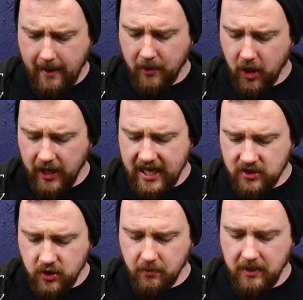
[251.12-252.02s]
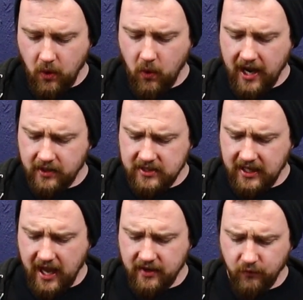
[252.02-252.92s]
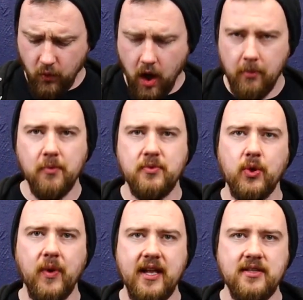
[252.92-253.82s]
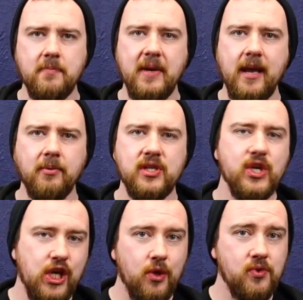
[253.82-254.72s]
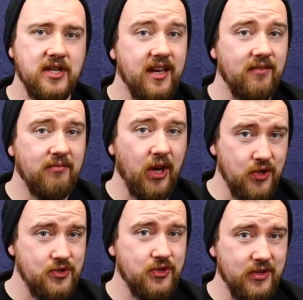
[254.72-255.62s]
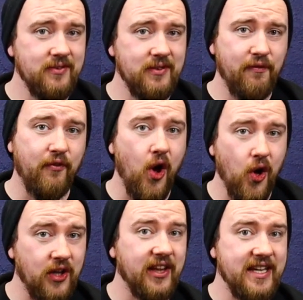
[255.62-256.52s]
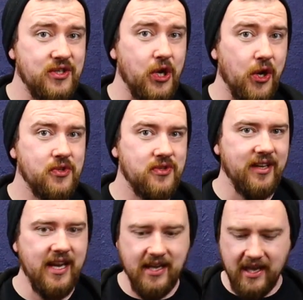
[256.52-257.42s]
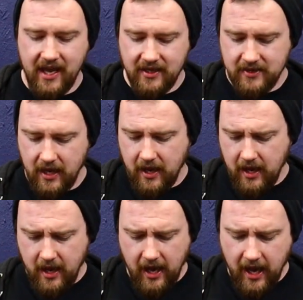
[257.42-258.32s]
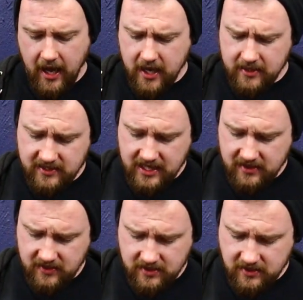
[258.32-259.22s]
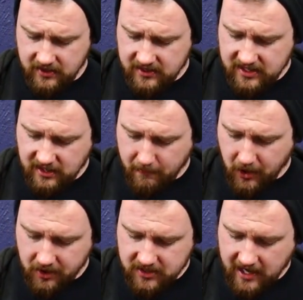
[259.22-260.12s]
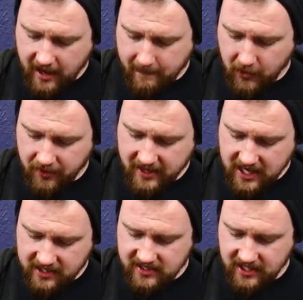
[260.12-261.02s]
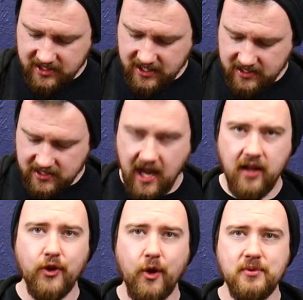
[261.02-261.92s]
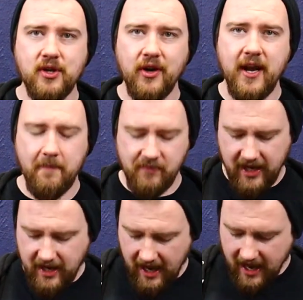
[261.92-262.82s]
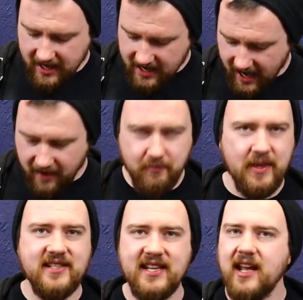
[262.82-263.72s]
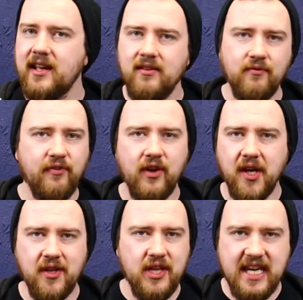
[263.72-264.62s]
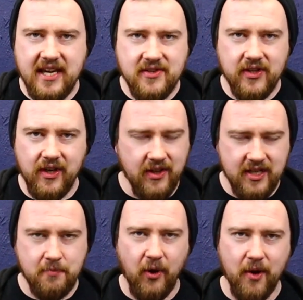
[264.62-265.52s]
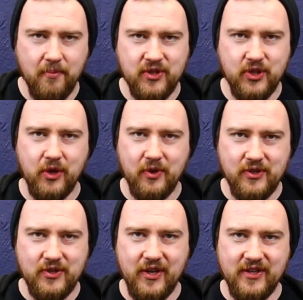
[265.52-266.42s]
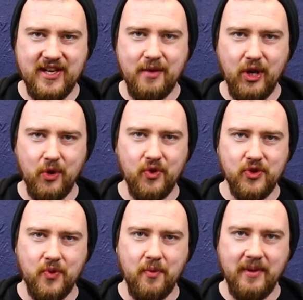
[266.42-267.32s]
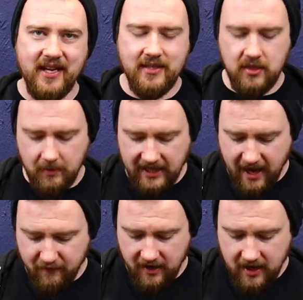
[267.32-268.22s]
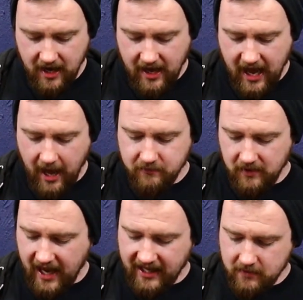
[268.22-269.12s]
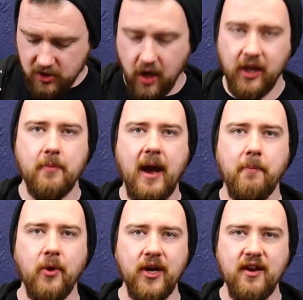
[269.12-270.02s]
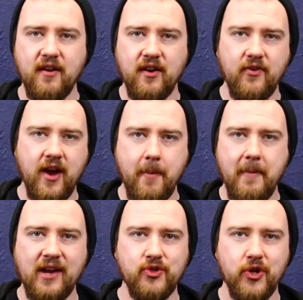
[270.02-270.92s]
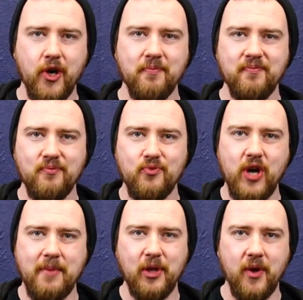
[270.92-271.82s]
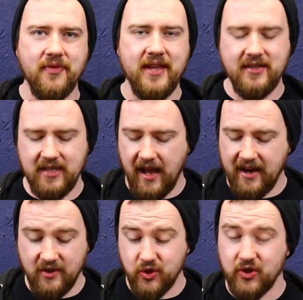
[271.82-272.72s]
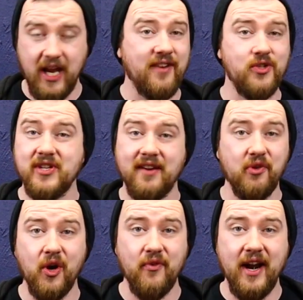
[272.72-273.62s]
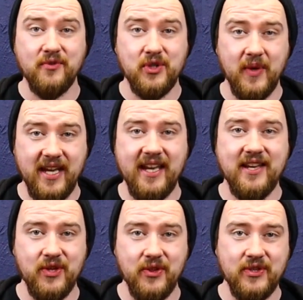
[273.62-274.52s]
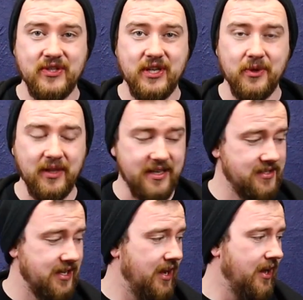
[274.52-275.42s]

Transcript: But it took me a while to kind of warm up to it to be able to use it as for clean tones in gigs. Since I bought it, I put the 60s style knobs on it, and I've been saying for years at this point, my students that see me on a one-to-one basis will be laughing. I keep talking about putting a Maestro tremolo on this, and I just haven't got around to it. It is on the to-do list.